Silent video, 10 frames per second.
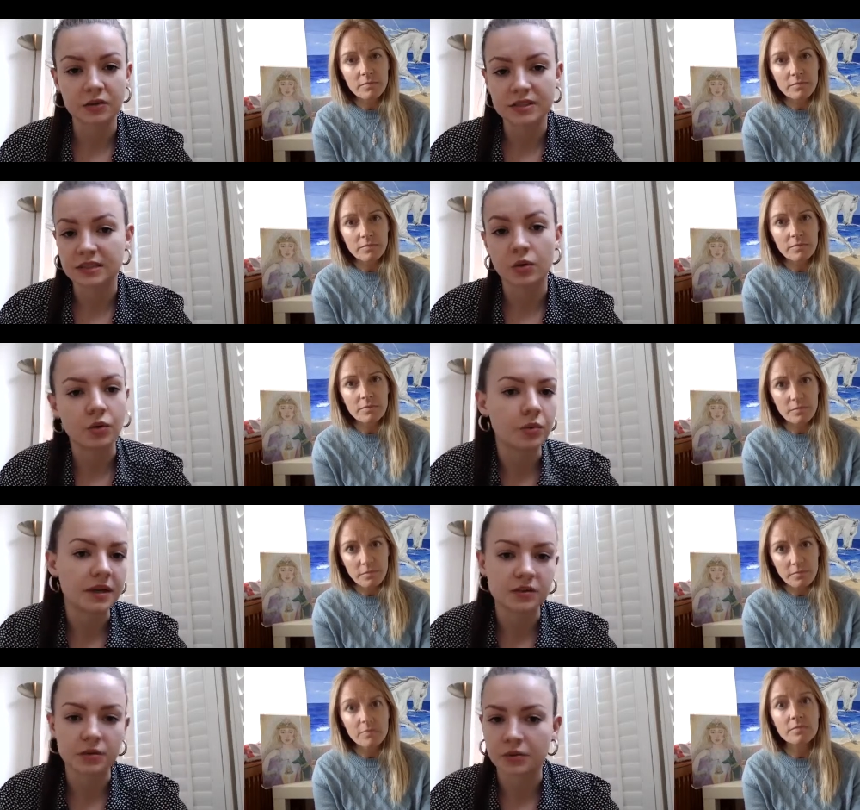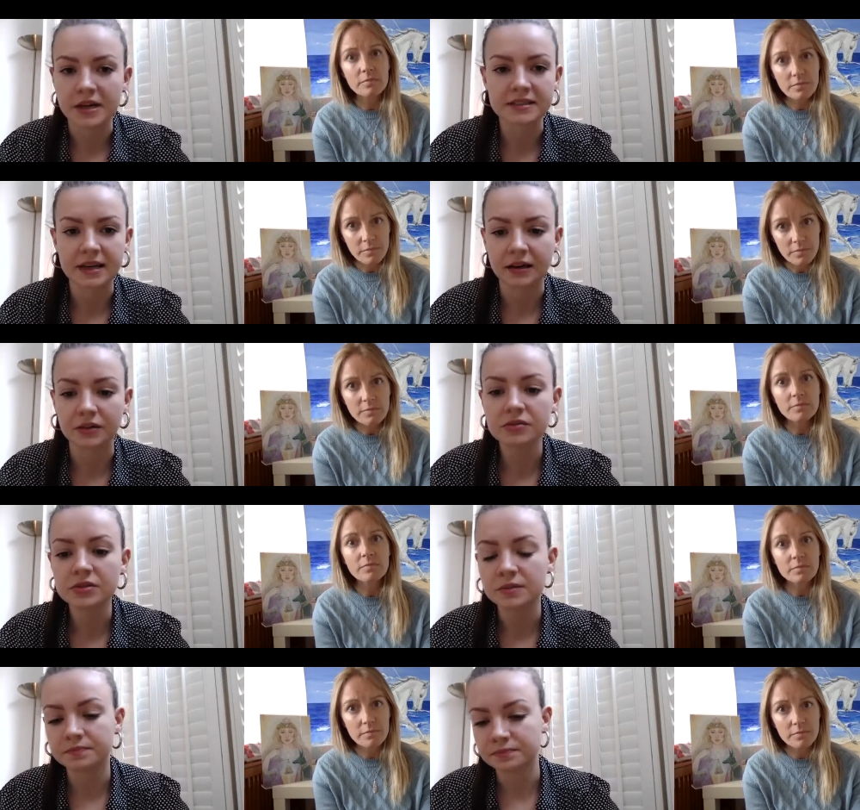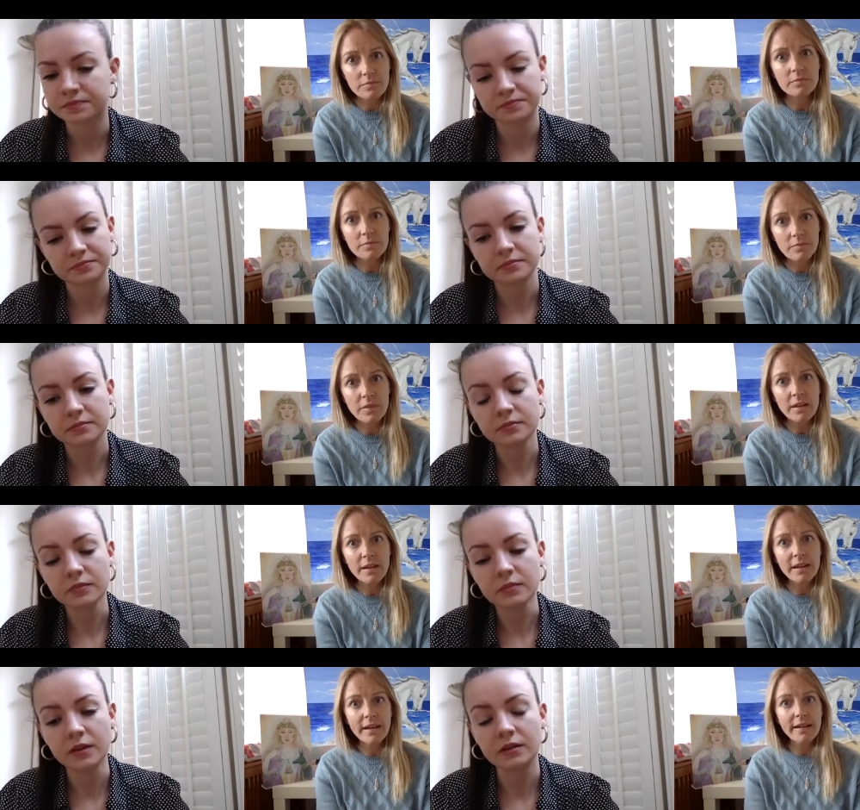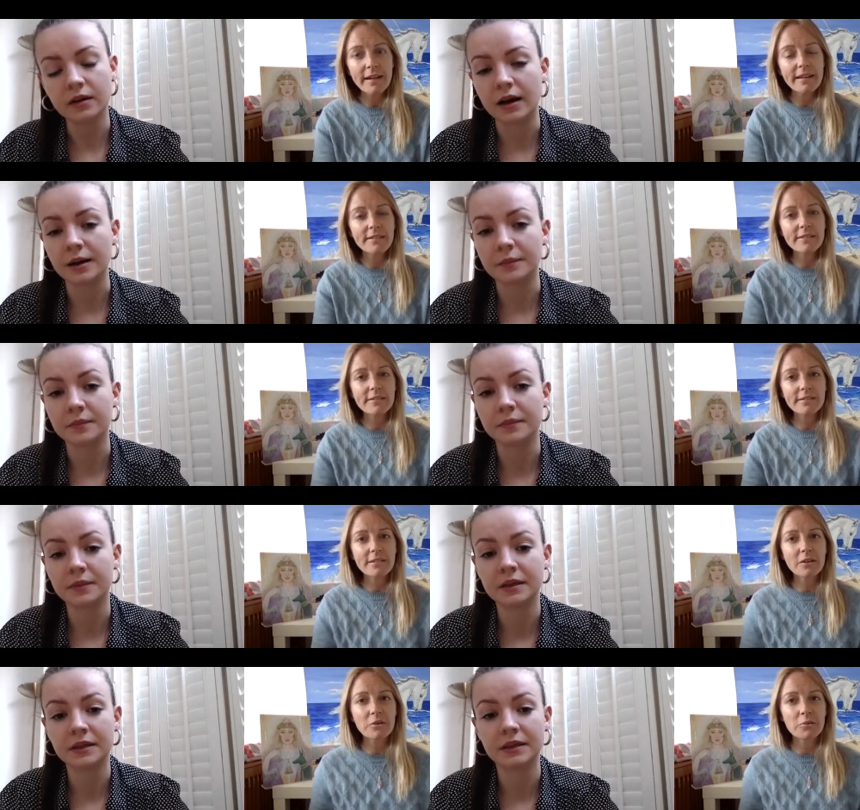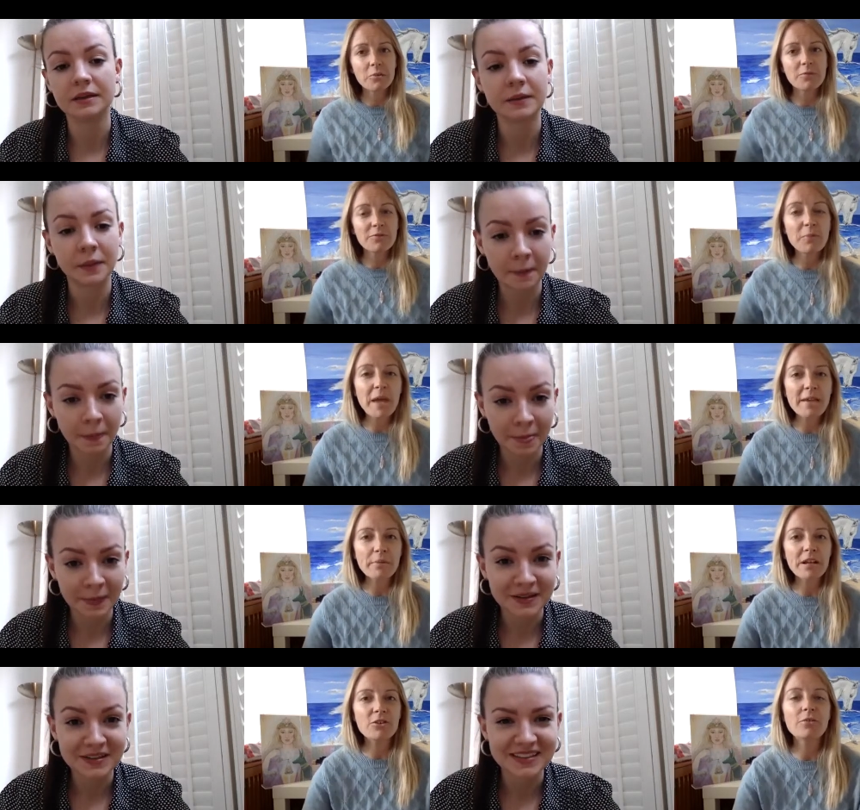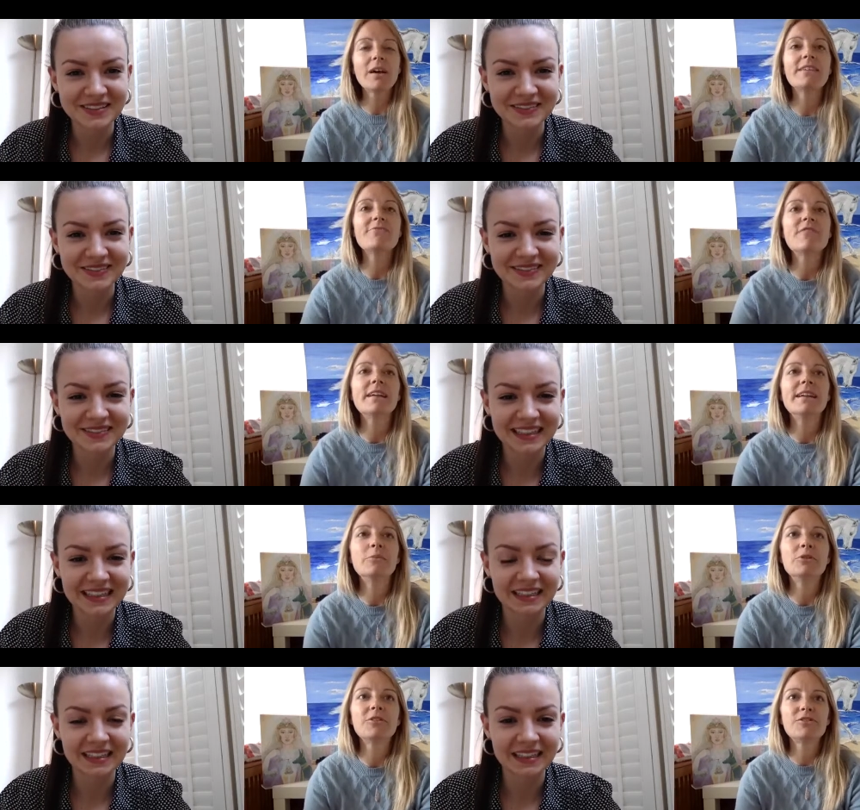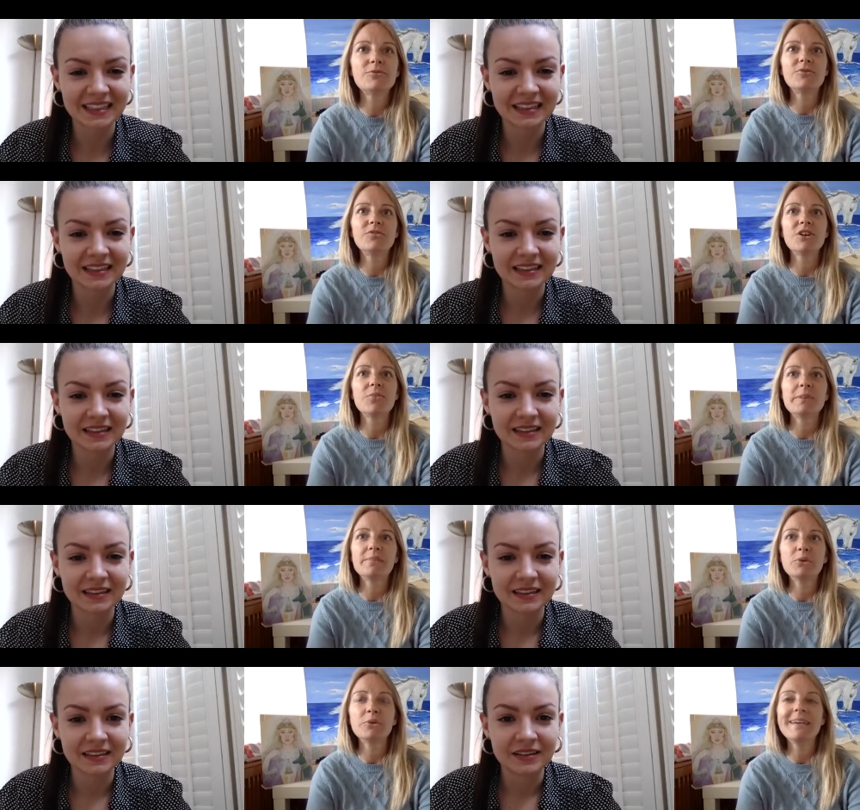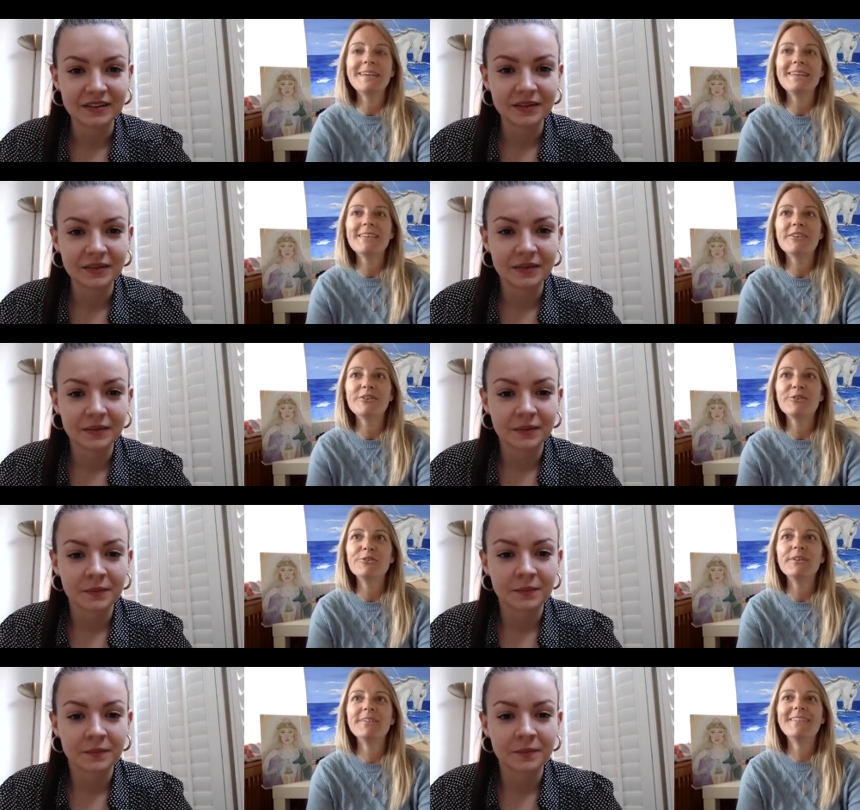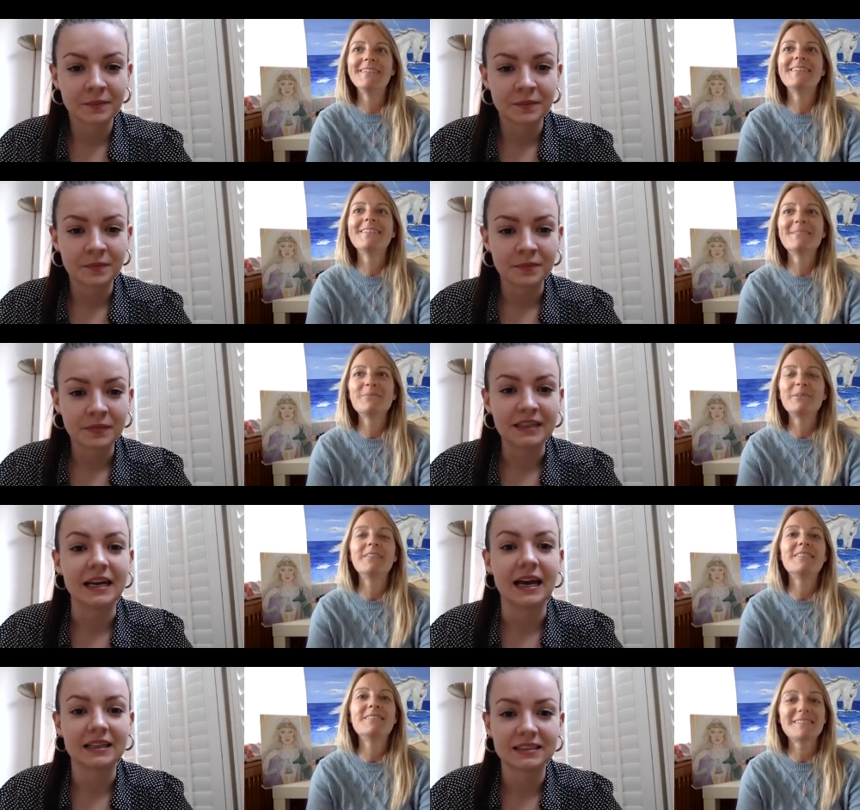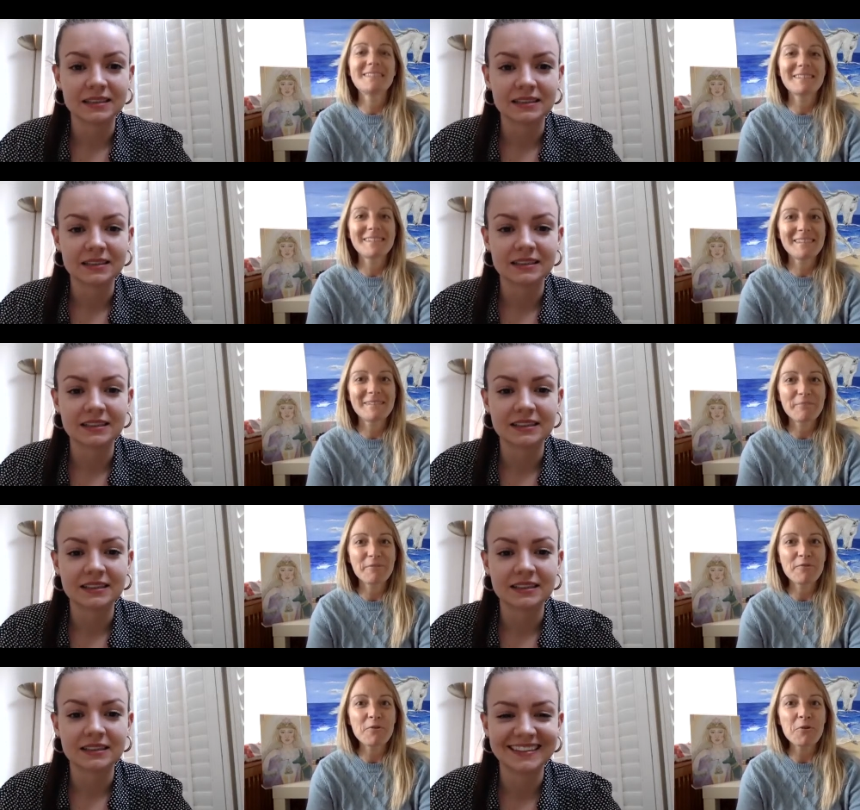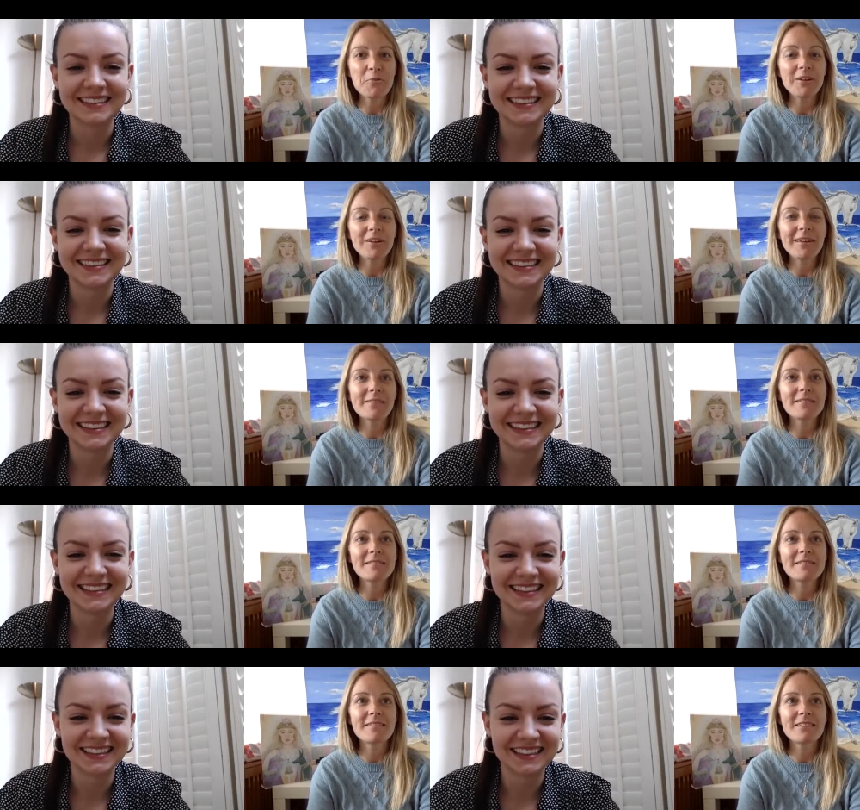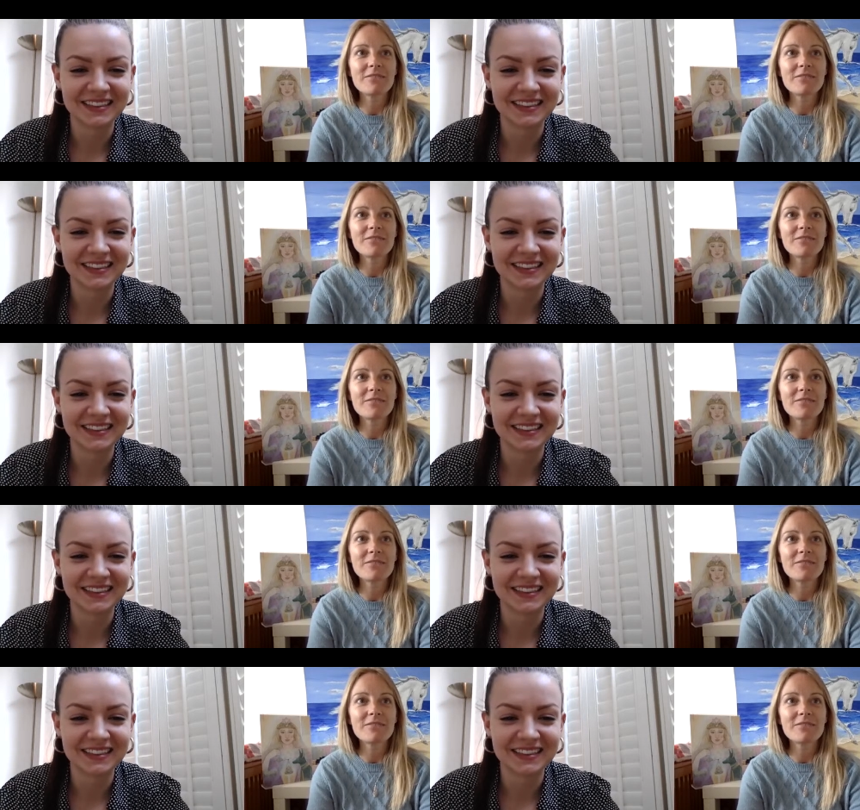Speaker 1: there's always always sales mm-hmm. um, for people who like
Speaker 2: really want to sort of go a bit more eco
Speaker 1: yes
Speaker 2: i've this before but like you know